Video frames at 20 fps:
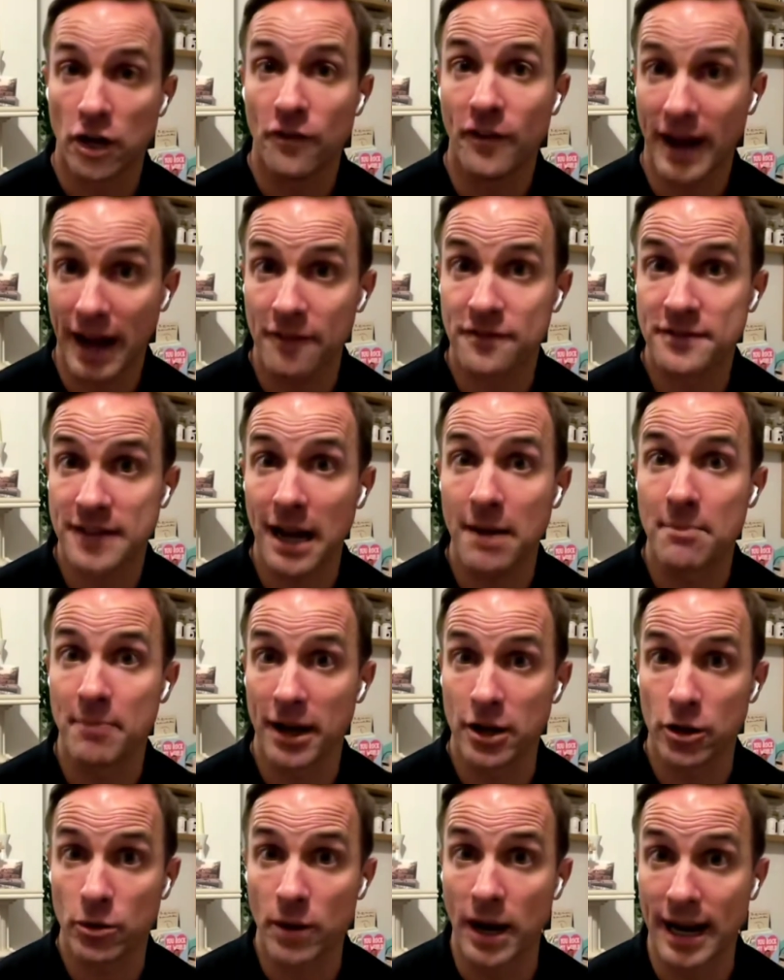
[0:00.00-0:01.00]
taken off at
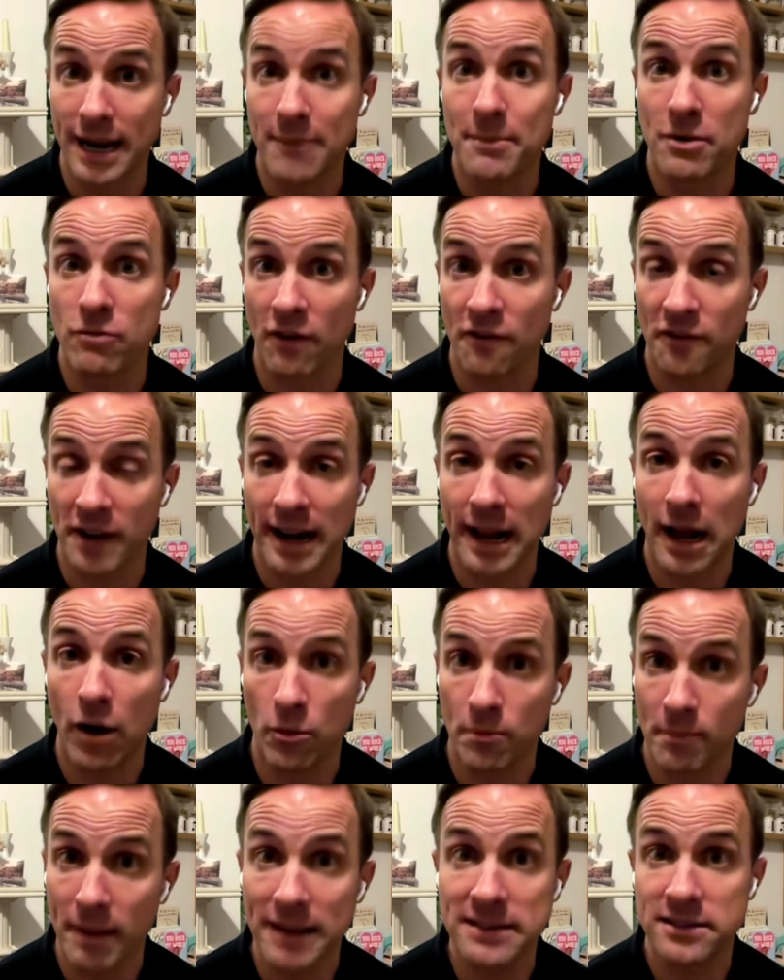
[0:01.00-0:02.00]
halftime, by the way. Him and
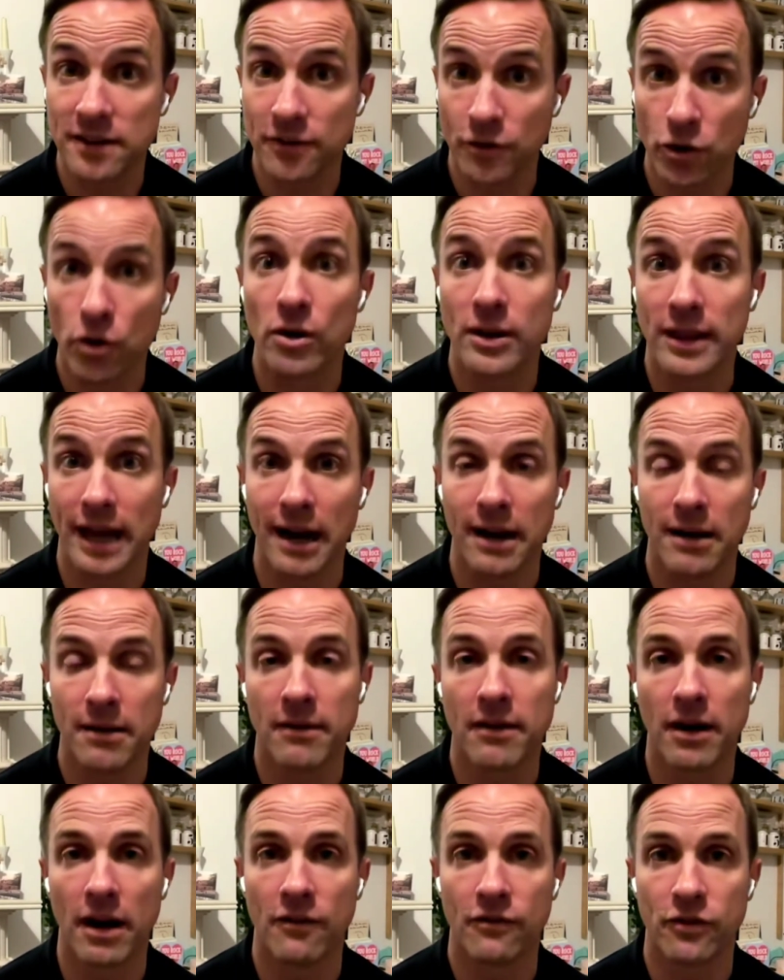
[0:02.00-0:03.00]
Rafael Leao, massive call
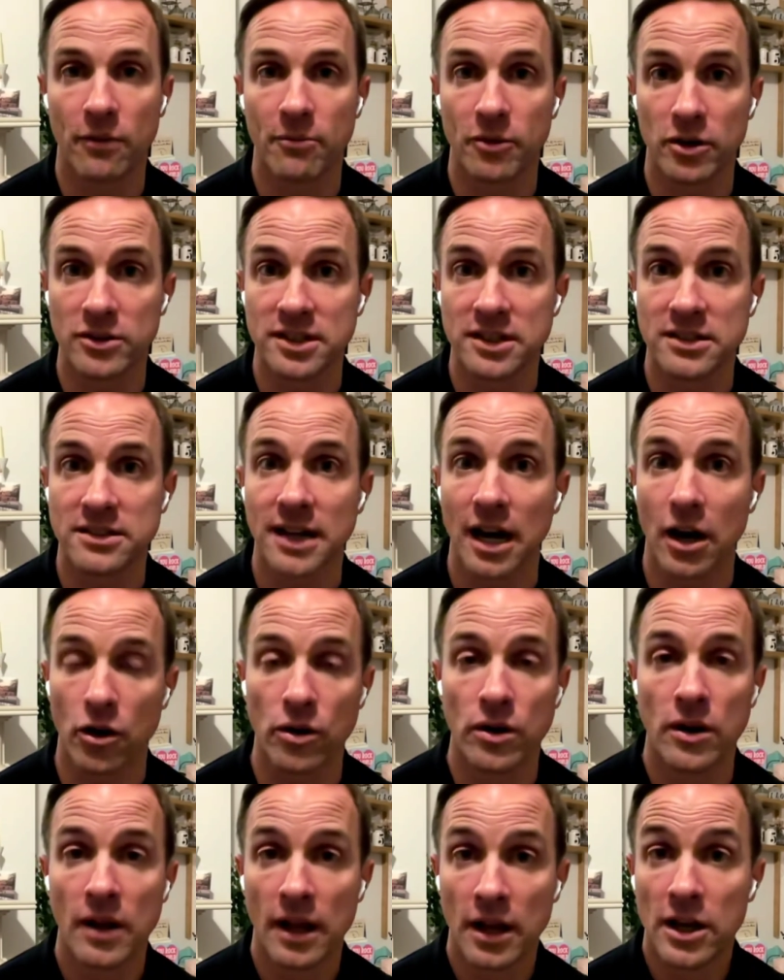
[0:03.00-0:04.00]
that from
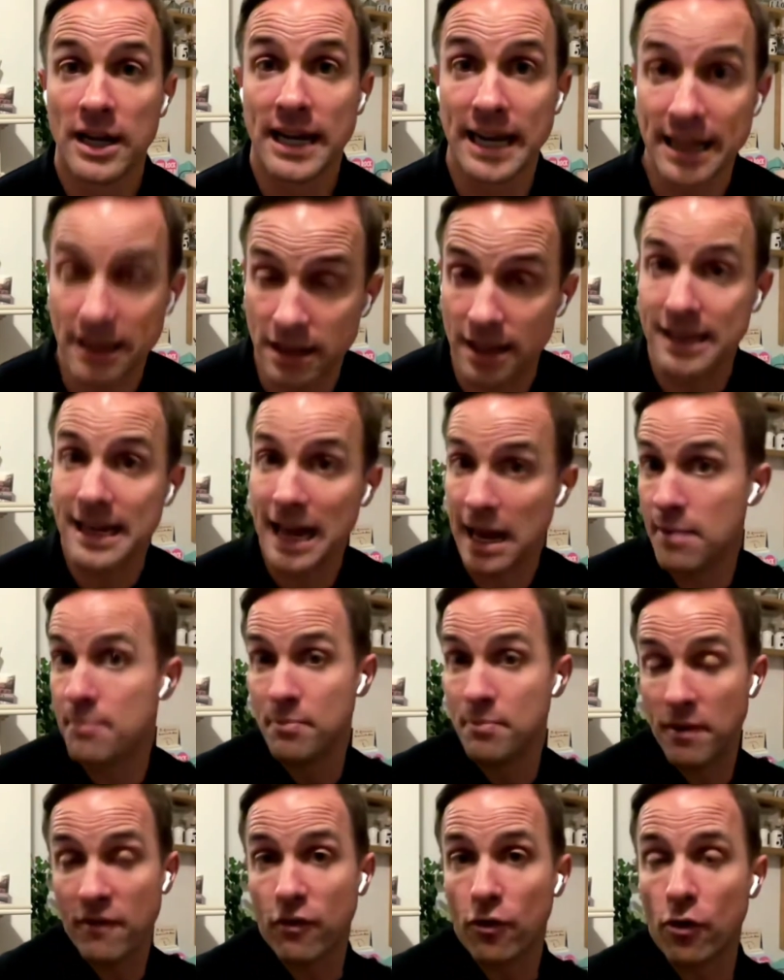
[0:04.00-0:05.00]
Conceicao in the
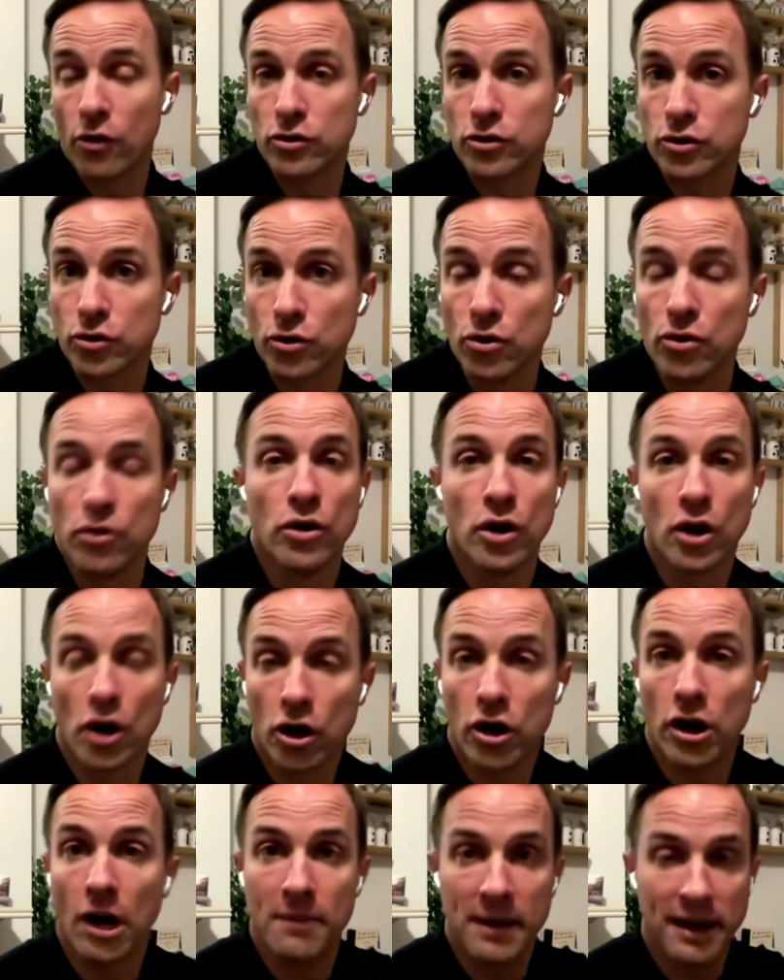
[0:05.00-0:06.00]
game before
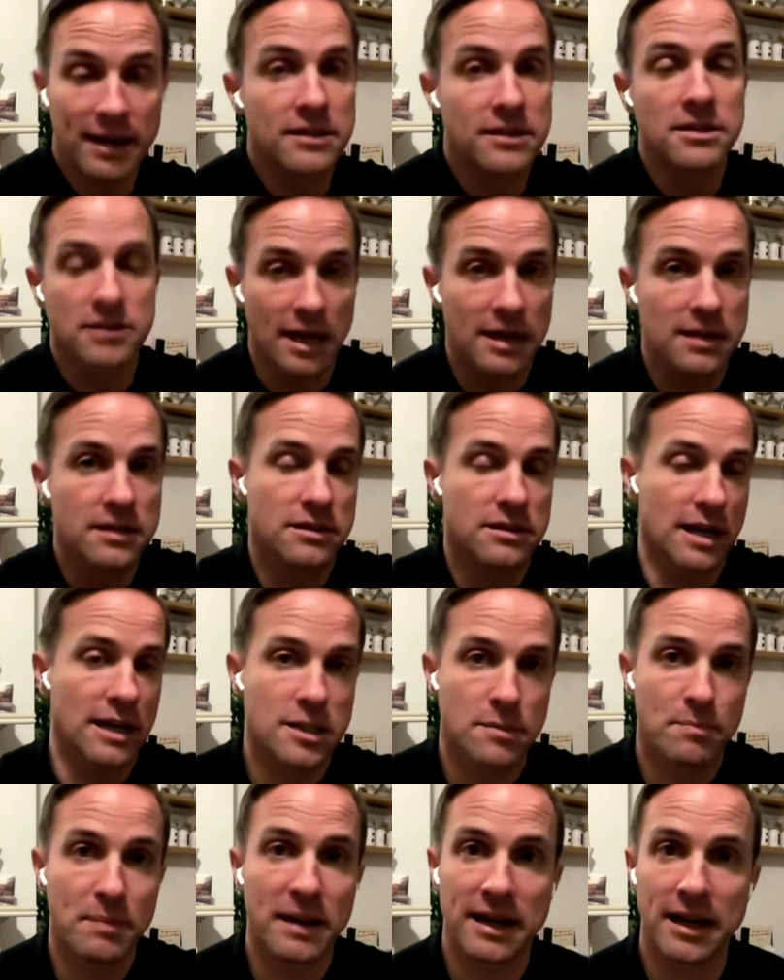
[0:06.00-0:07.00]
too, coming
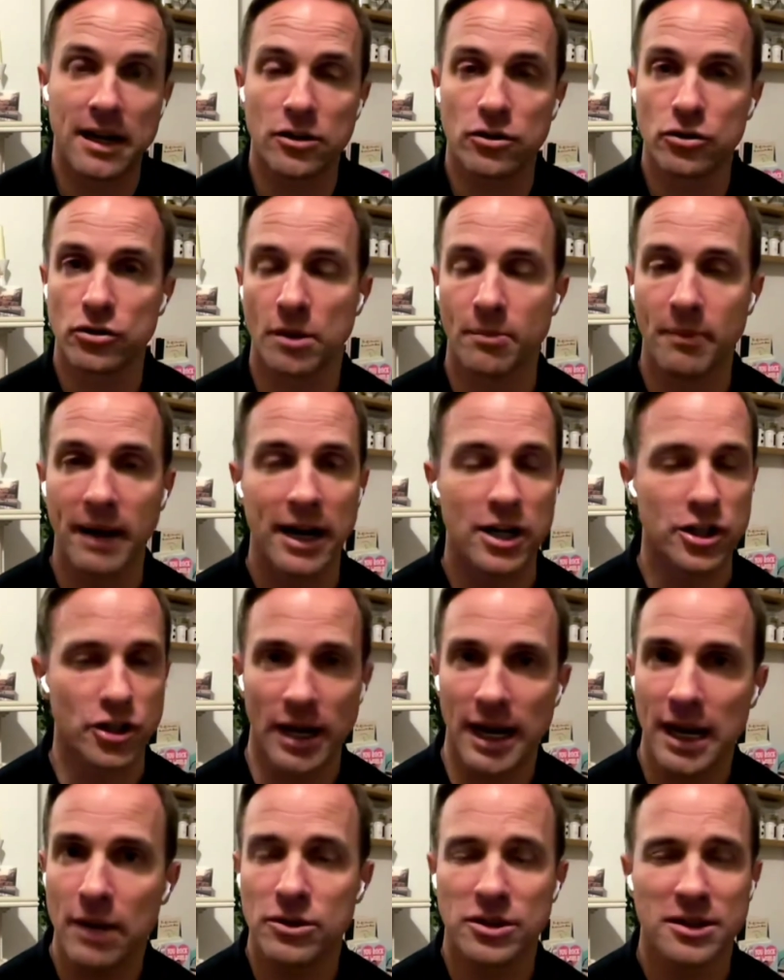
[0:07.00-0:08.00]
and speaking to the
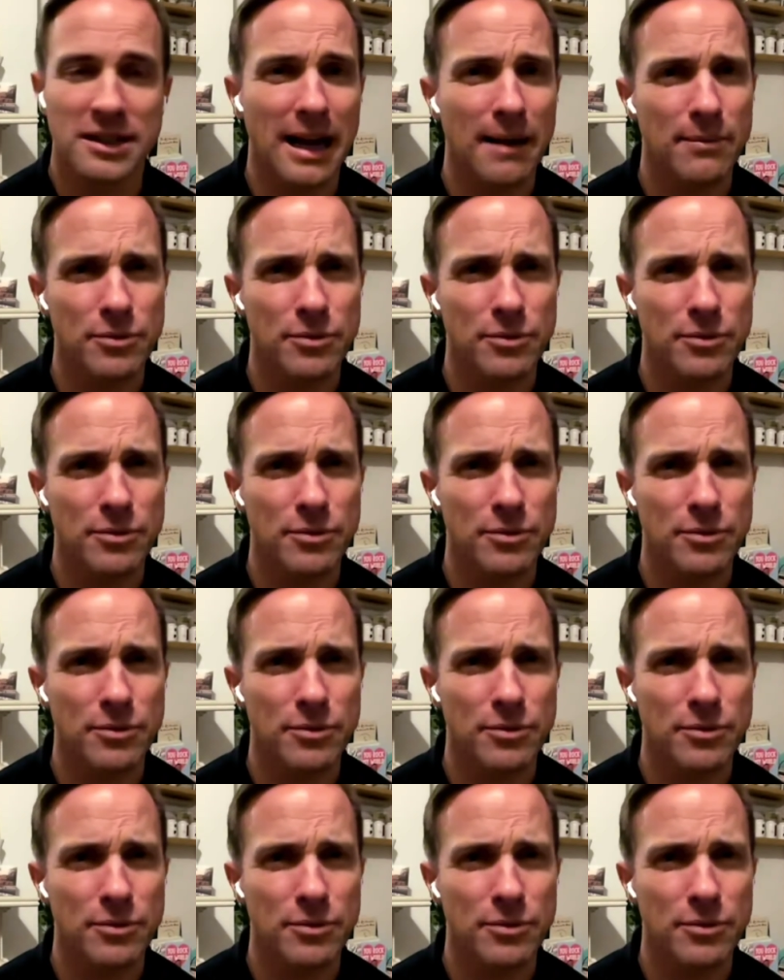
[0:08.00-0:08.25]
manager. It